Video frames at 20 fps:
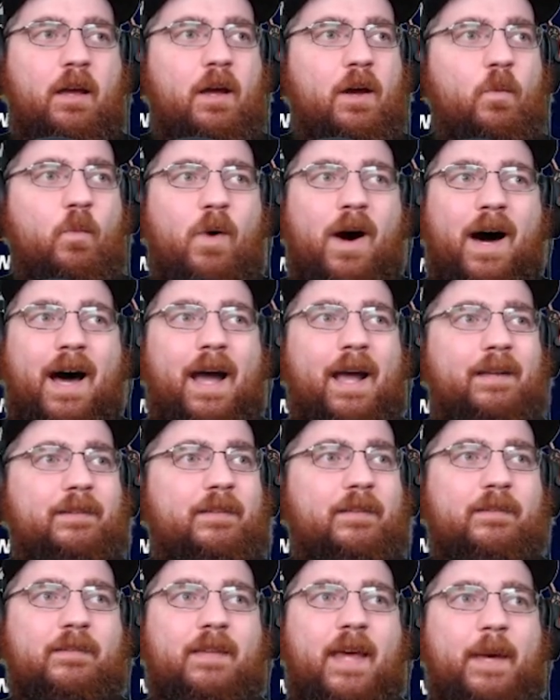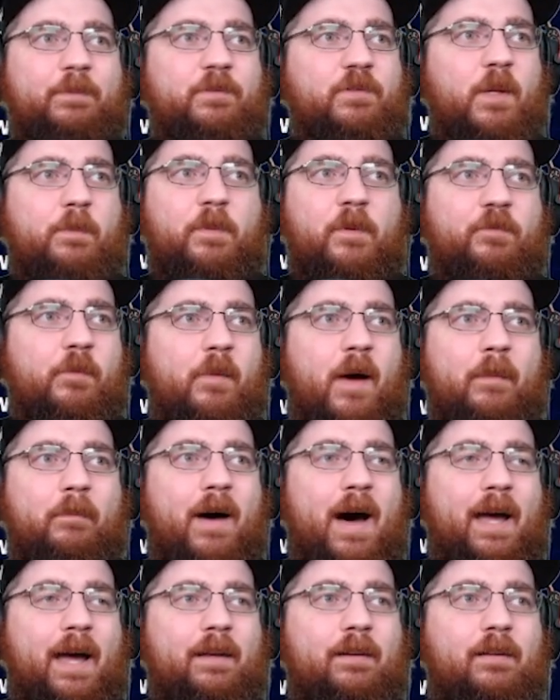Why is his name slipping from my
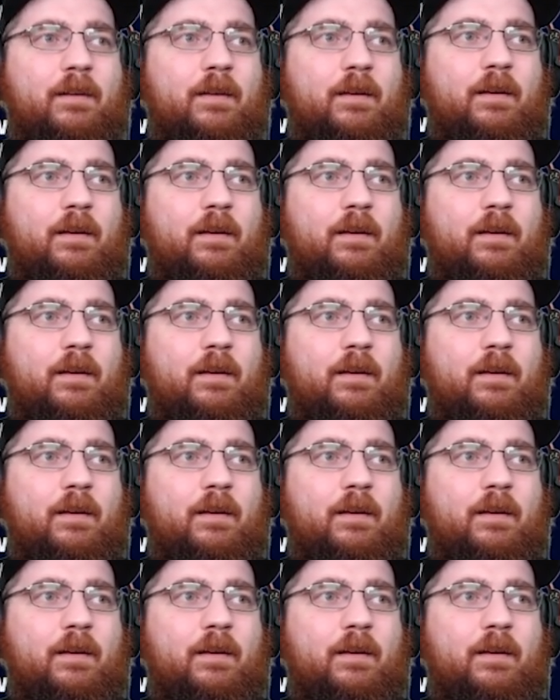mind?